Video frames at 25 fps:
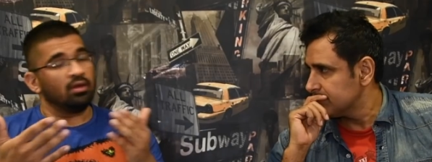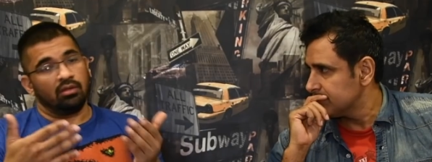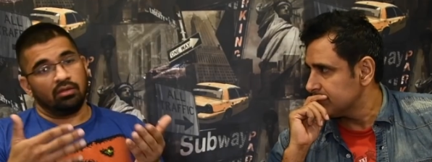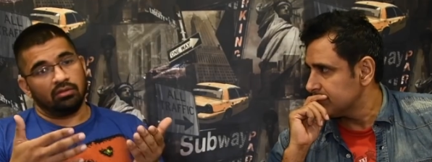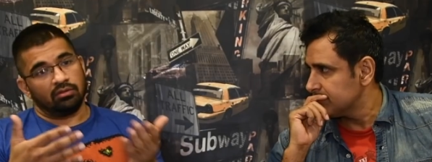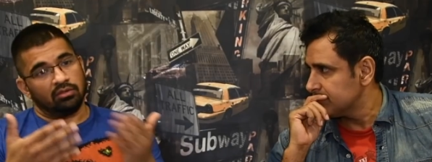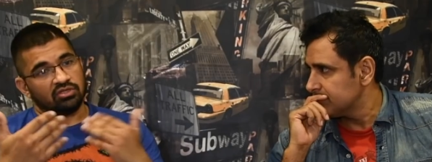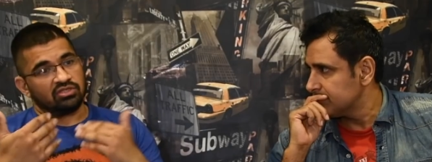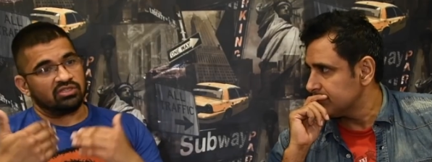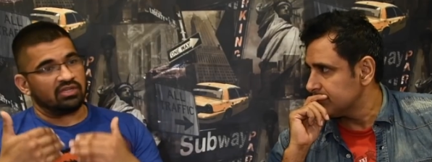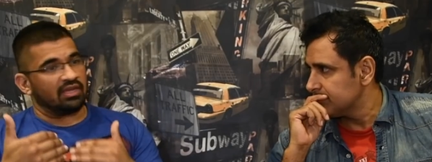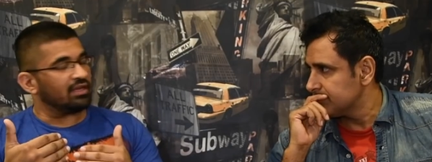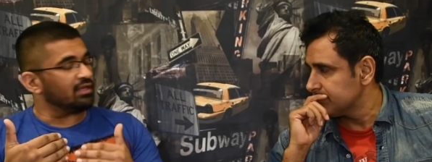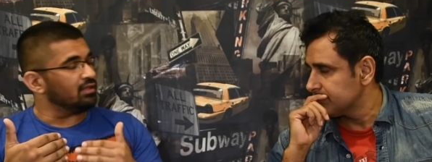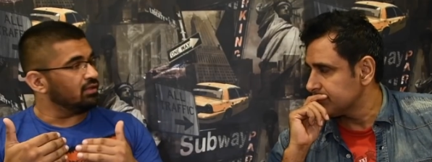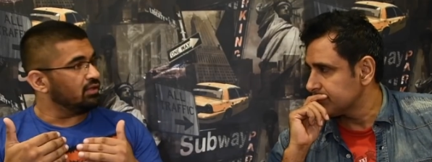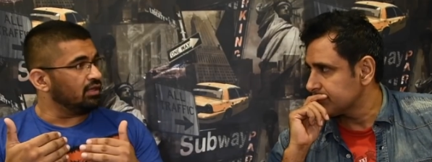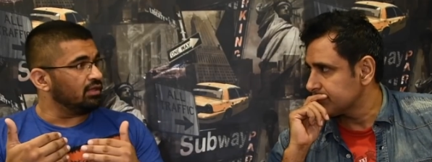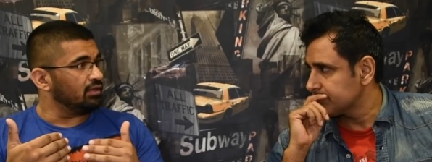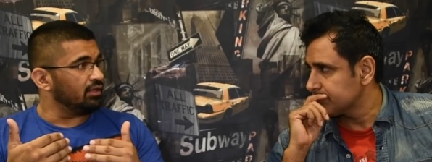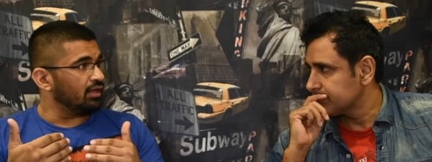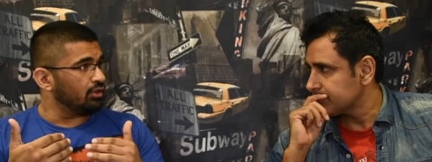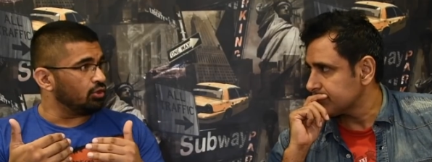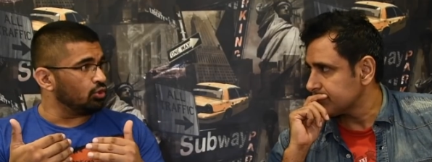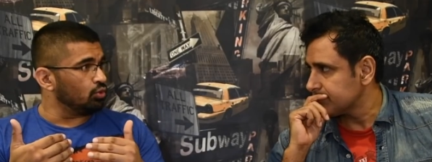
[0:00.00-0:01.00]
Speaker 1: The second thing
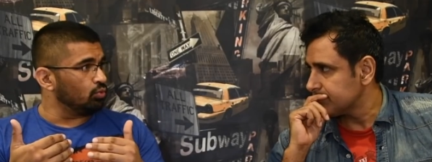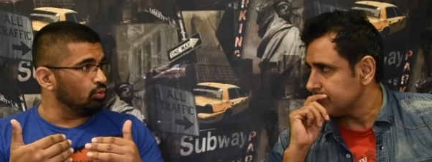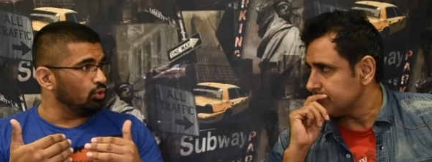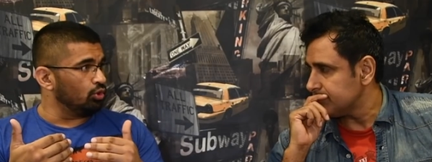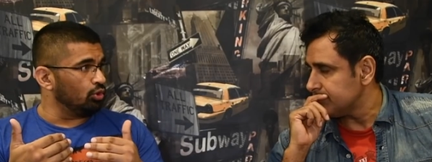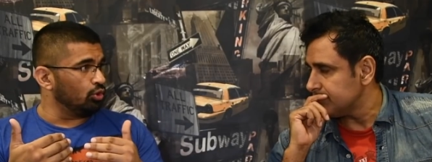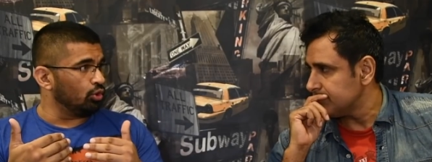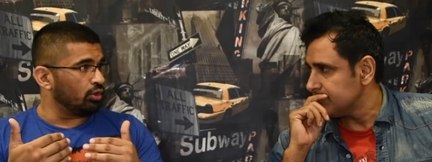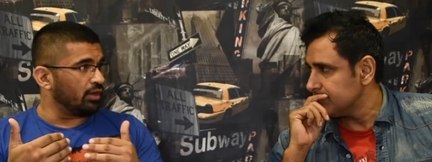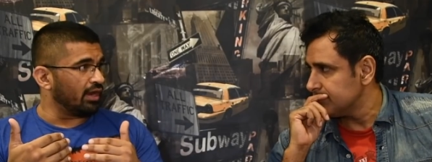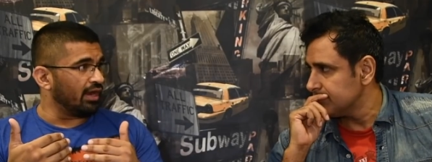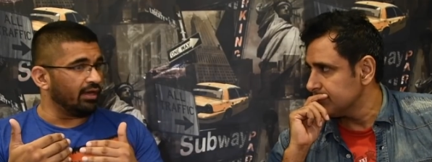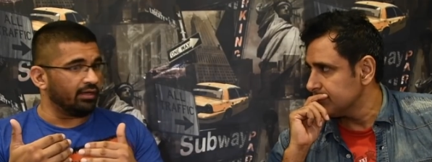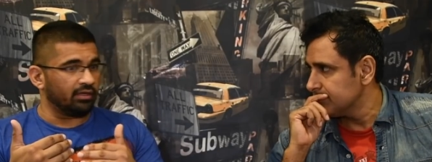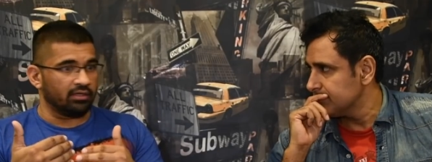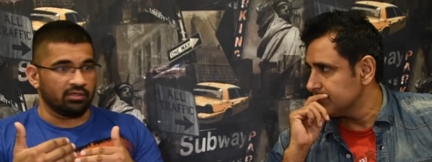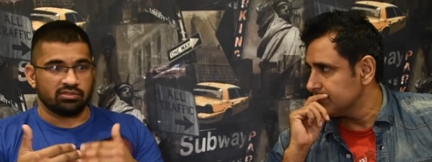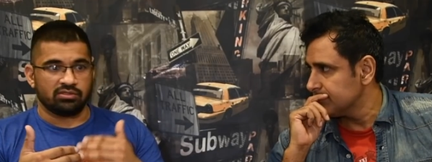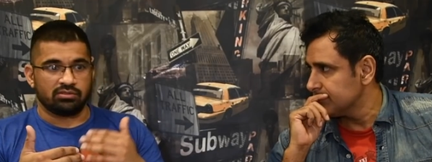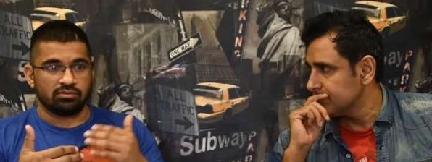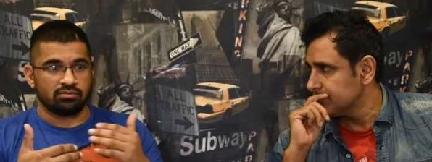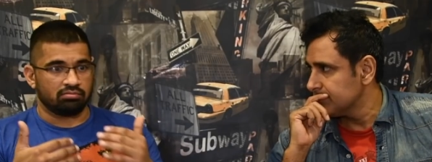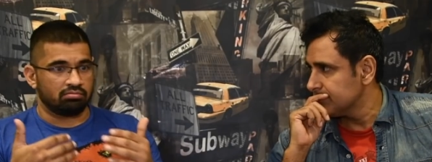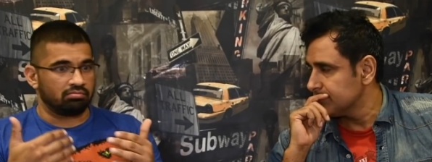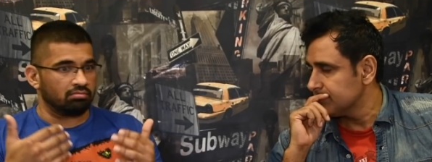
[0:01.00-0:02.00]
that you would look at
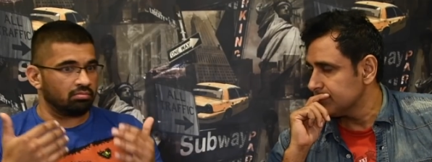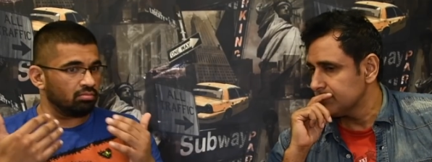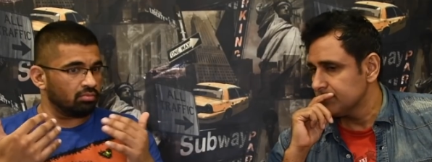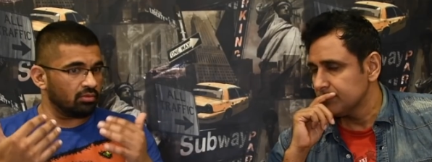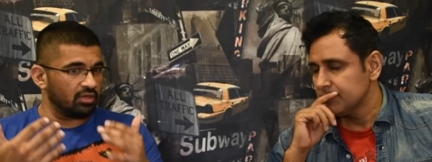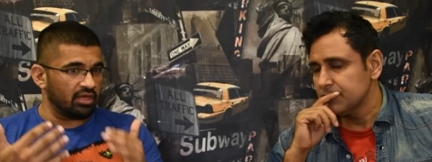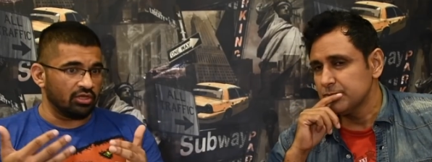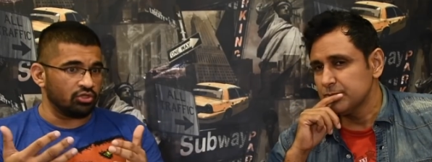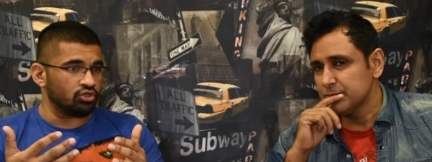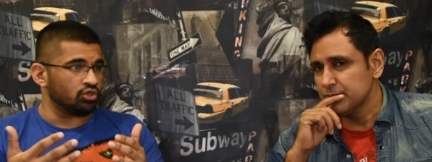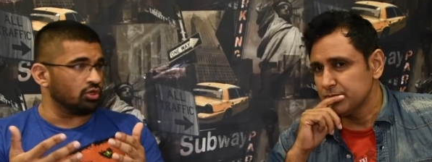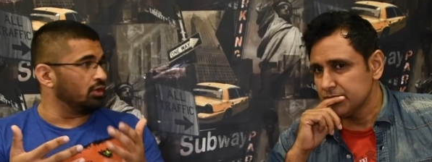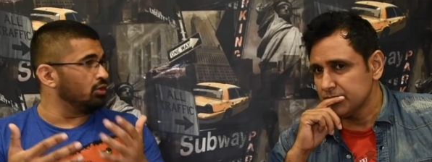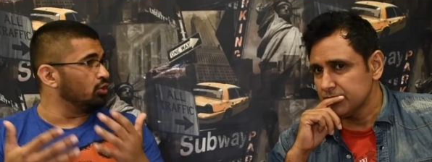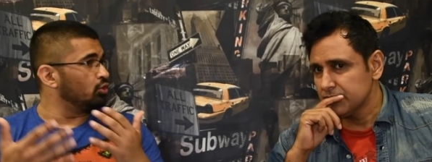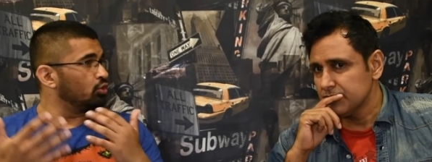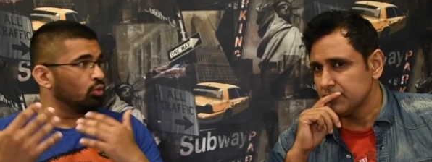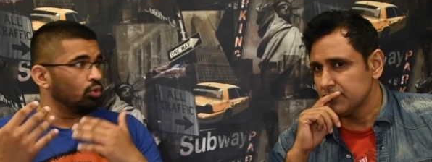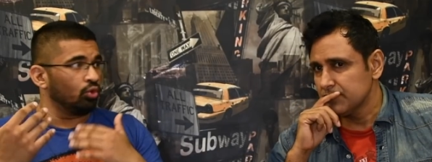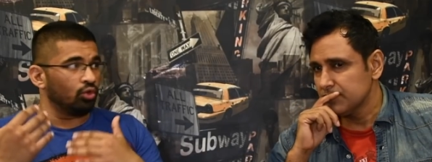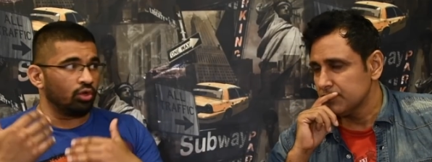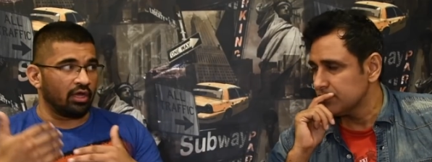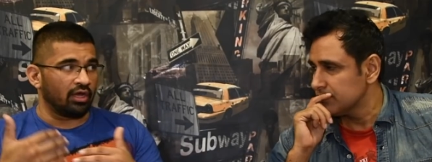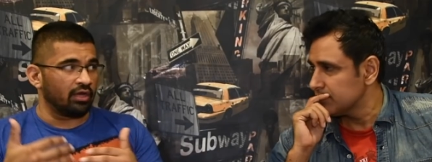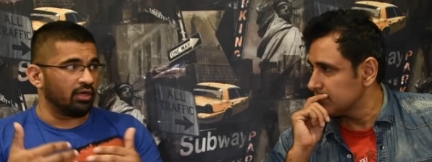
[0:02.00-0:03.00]
is cage
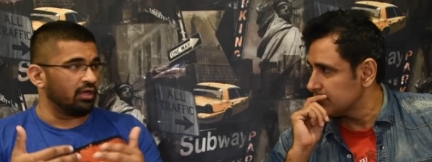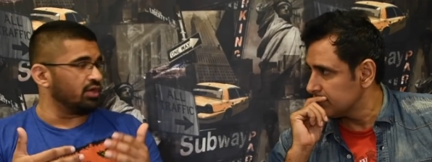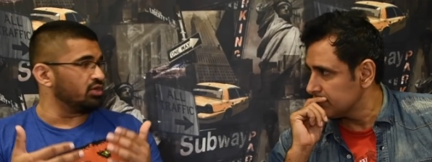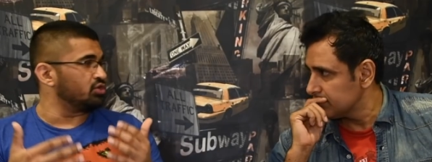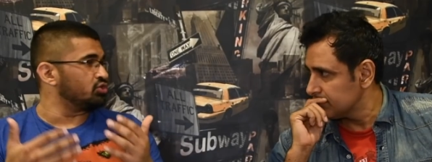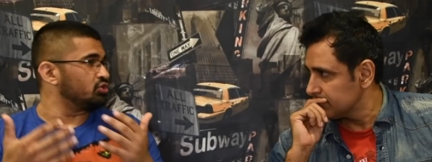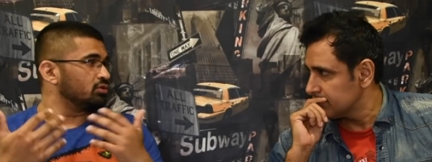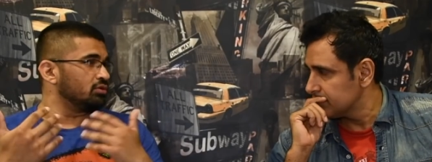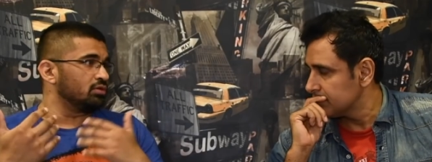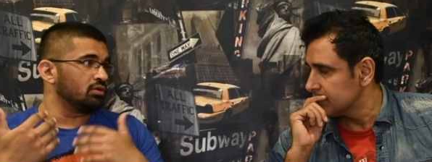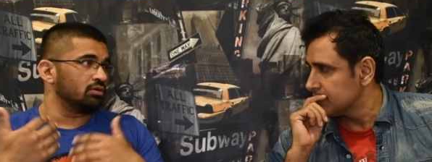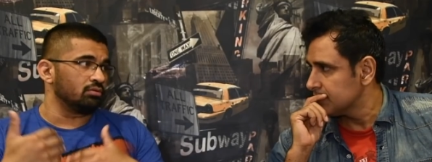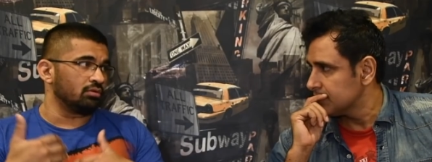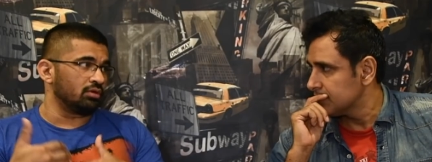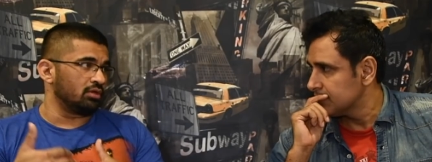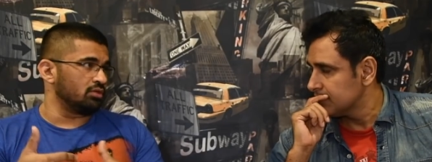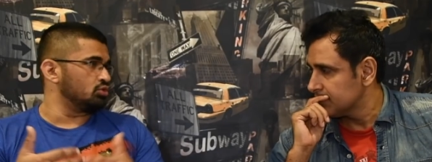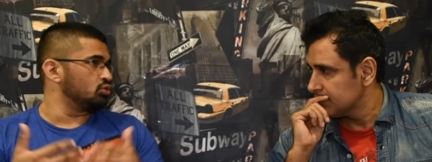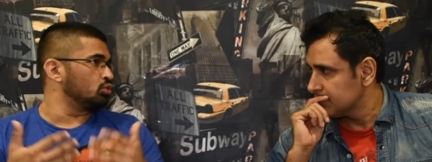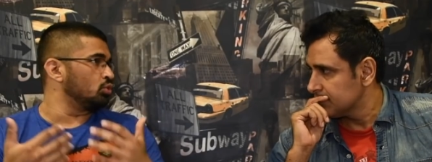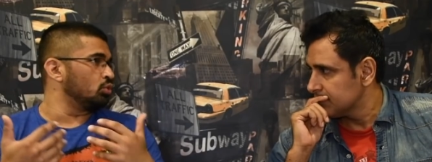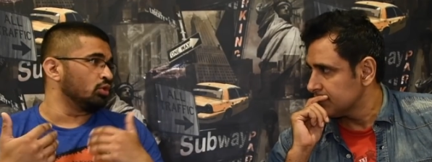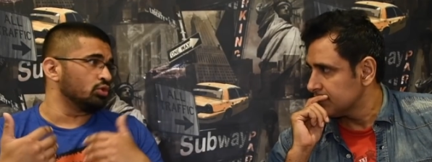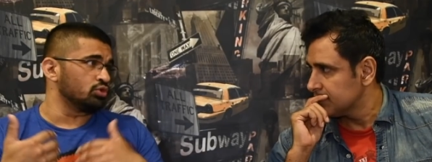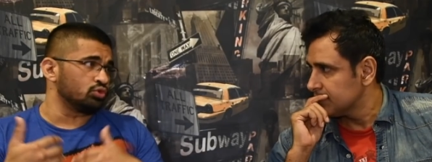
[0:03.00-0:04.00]
control, aggression, and
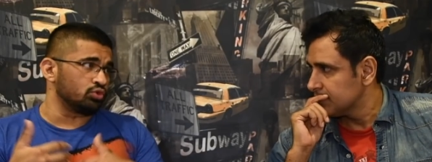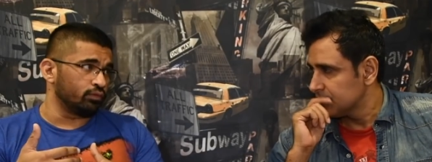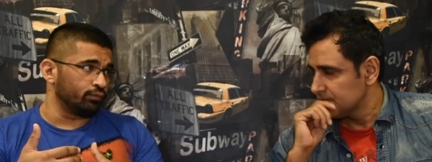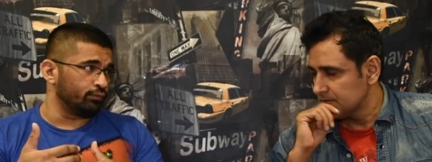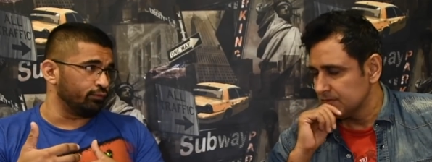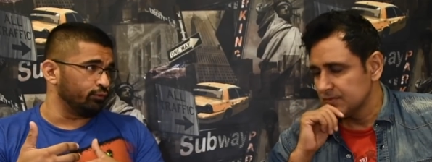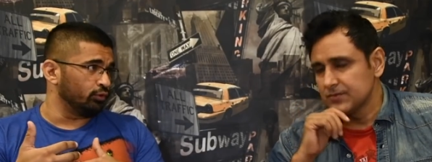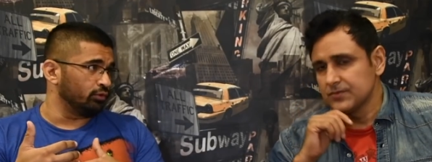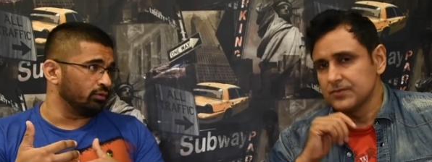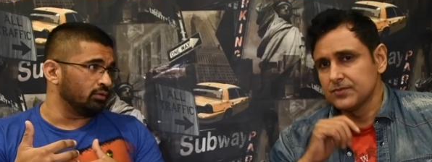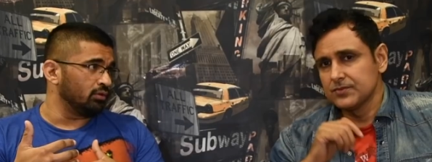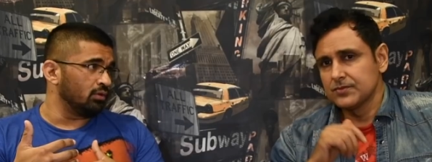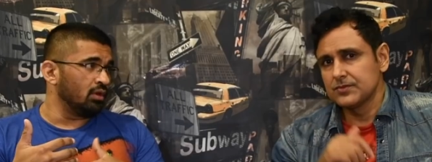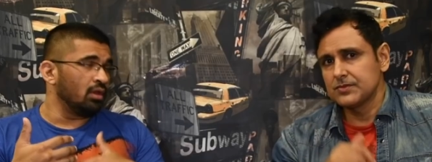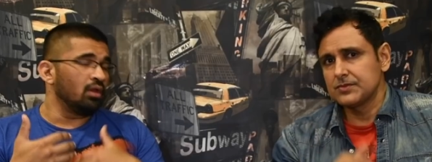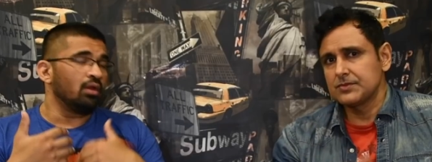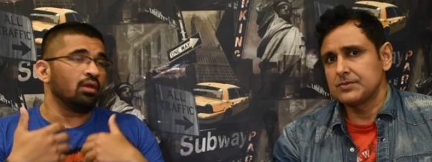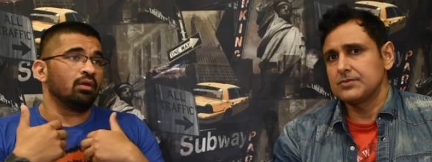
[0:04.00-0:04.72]
so on and so forth. Hmm.